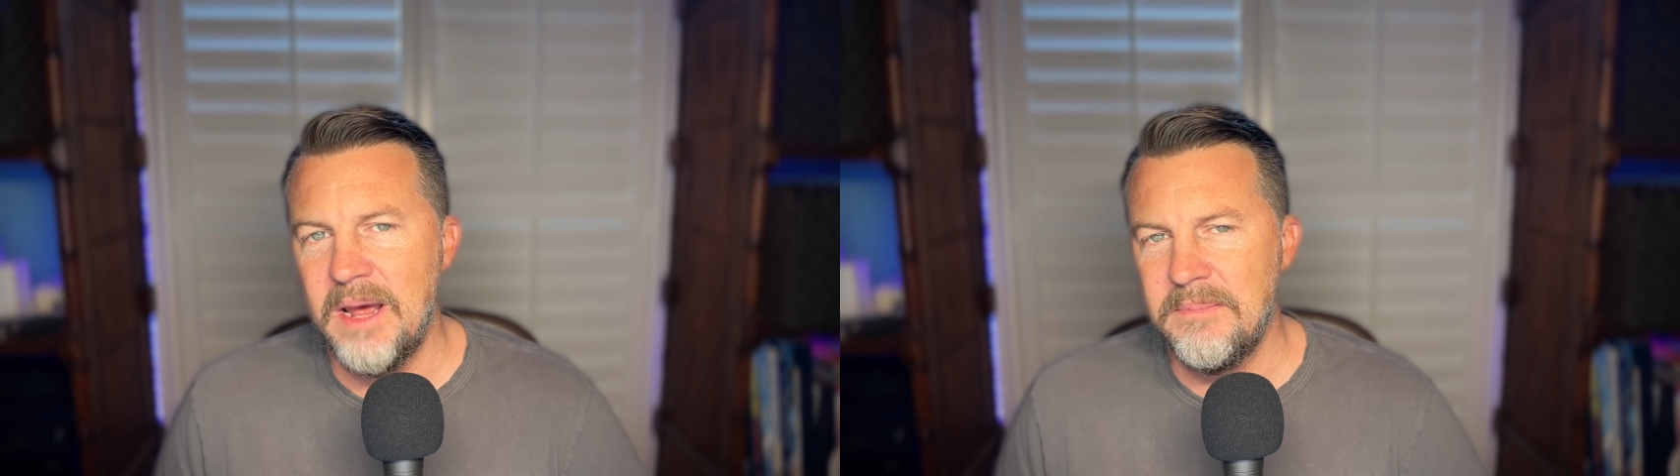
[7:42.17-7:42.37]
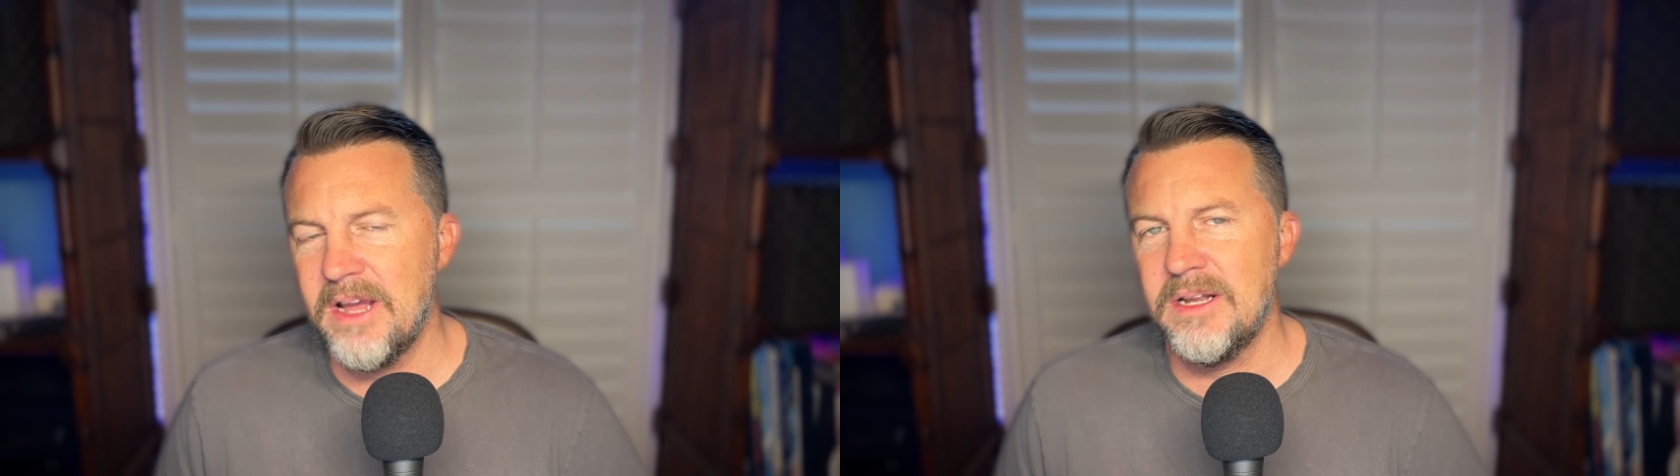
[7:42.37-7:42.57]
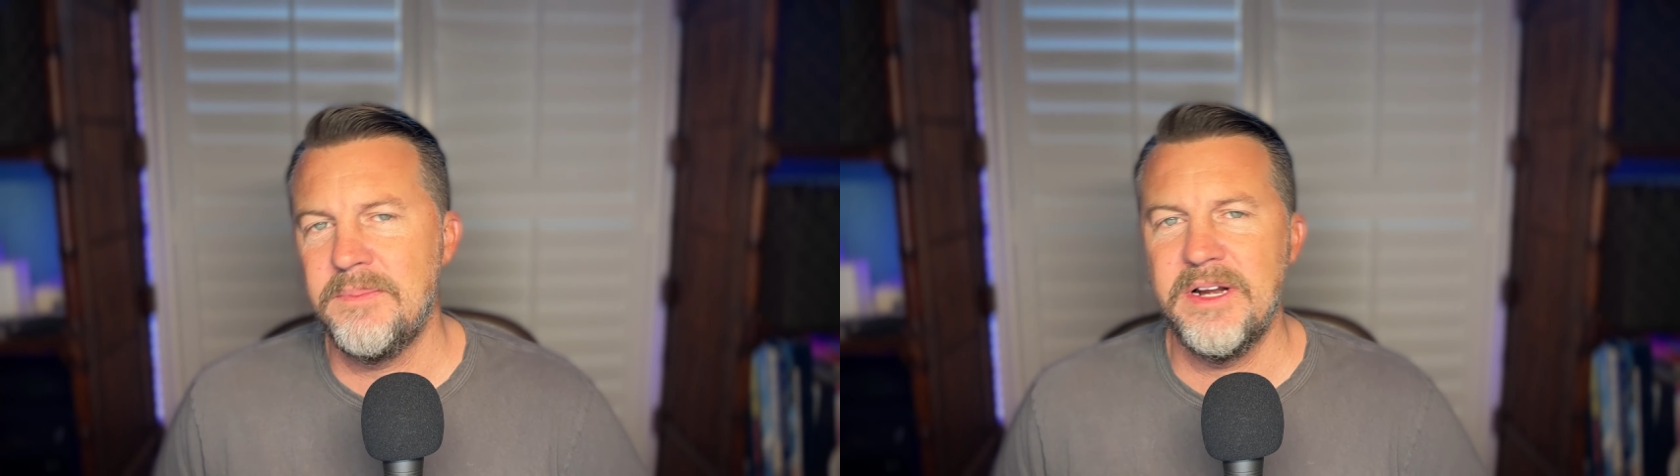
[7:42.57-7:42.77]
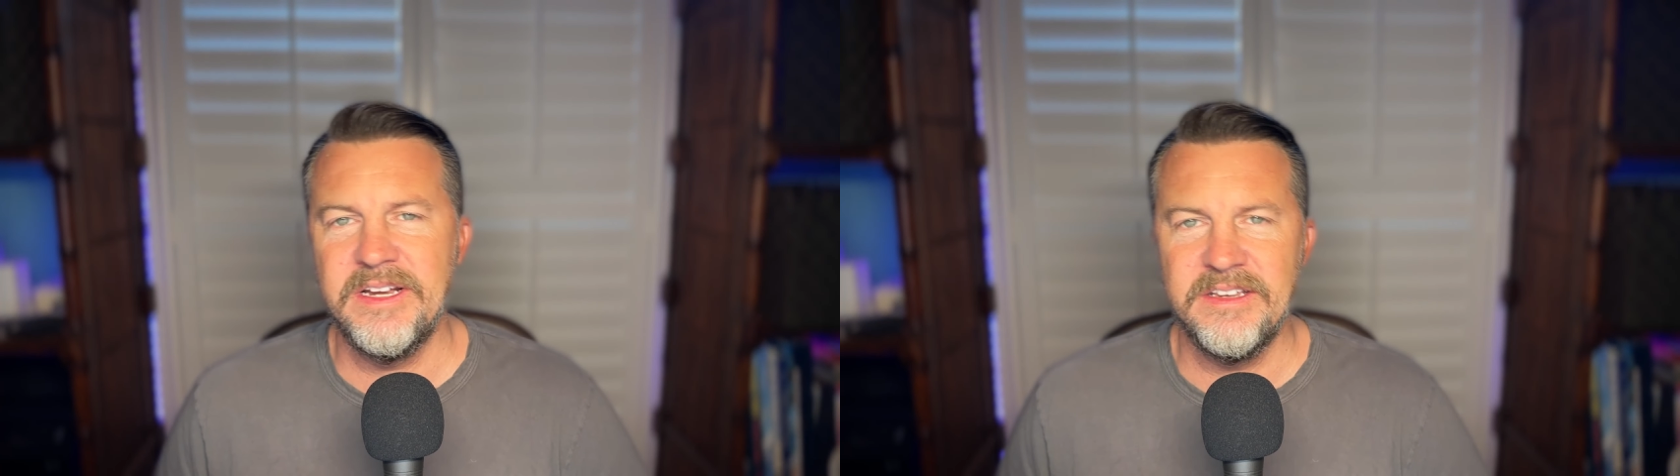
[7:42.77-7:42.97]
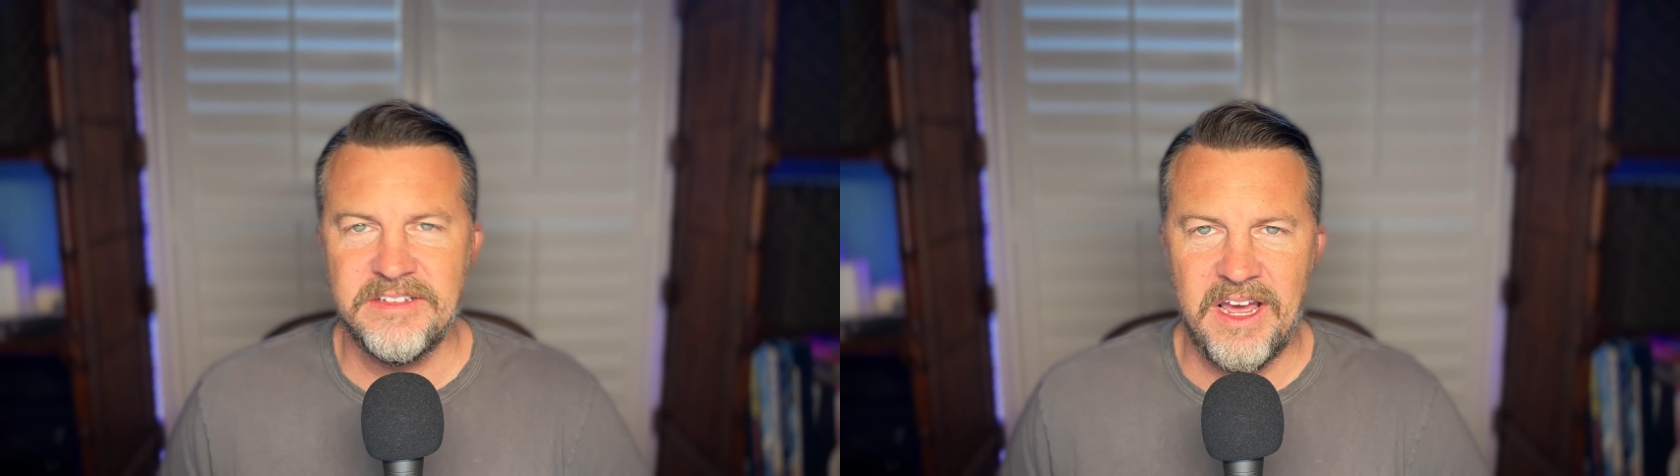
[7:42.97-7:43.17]
I'm not going to put
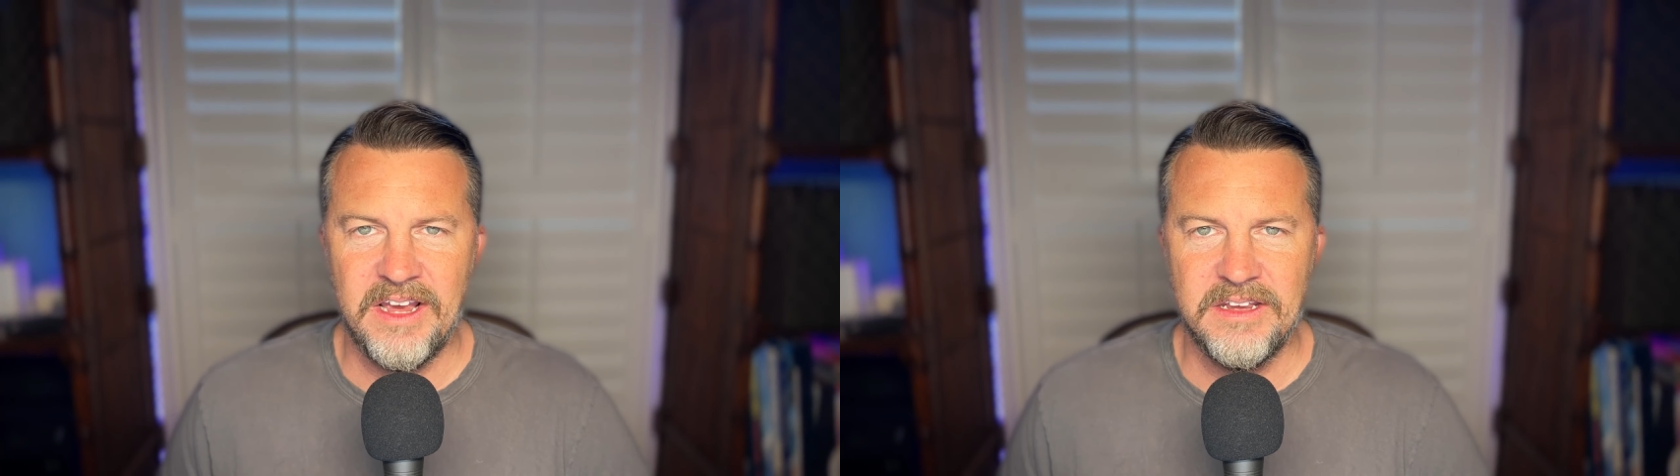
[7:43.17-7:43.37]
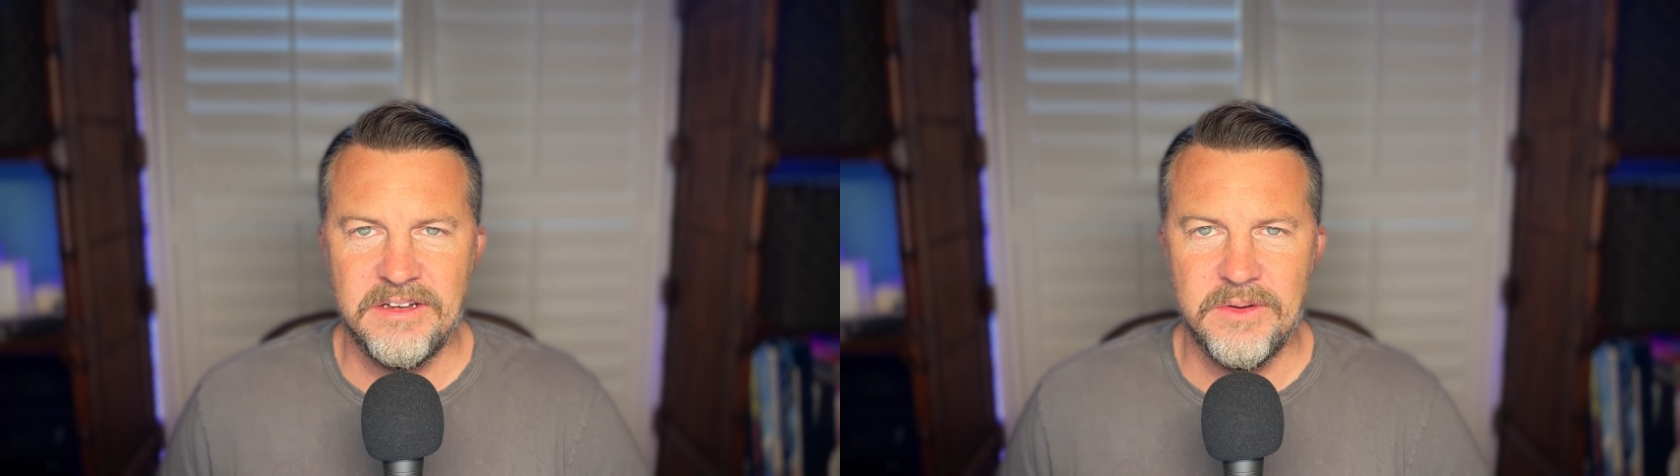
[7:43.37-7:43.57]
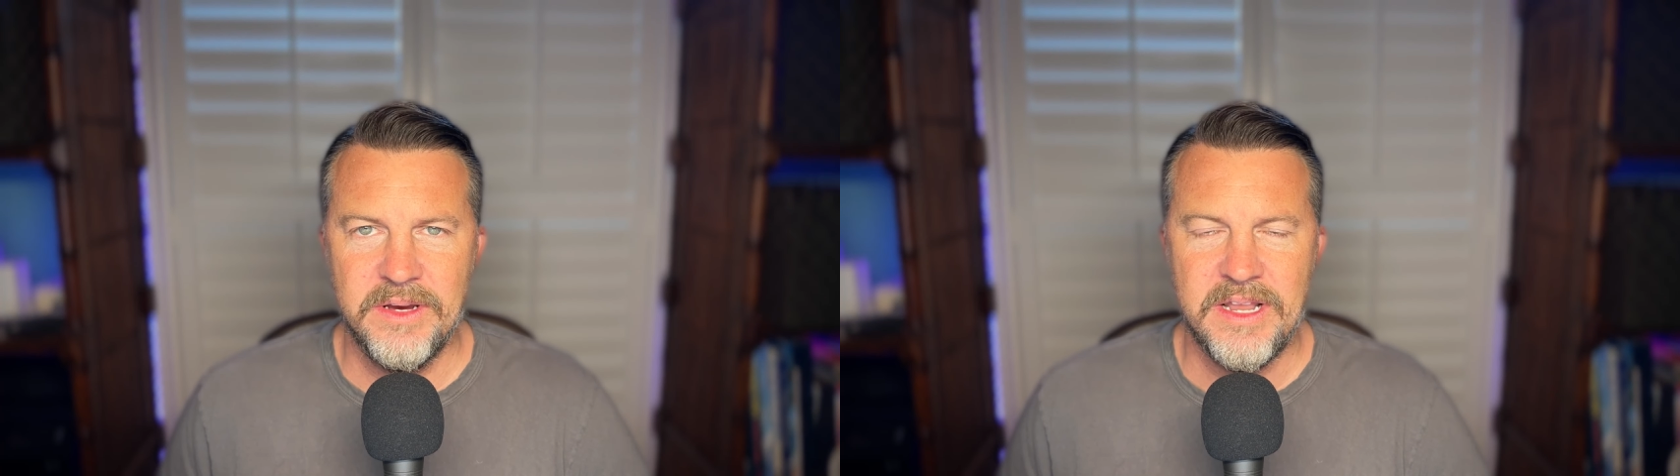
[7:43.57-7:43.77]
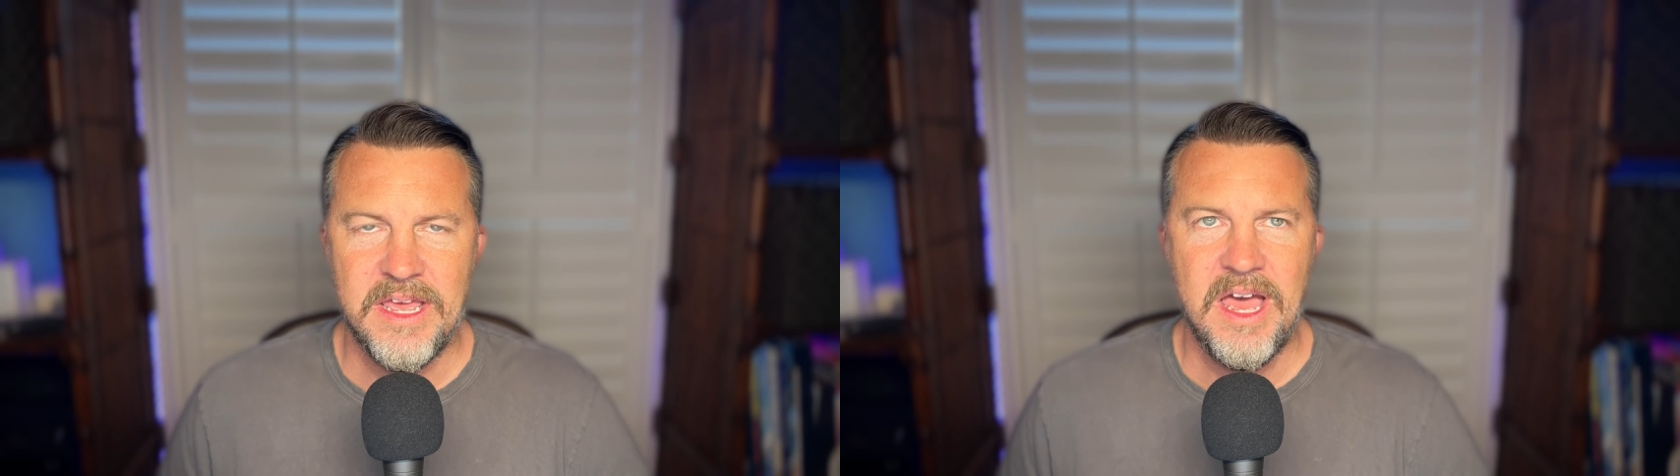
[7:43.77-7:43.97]
any stock into it.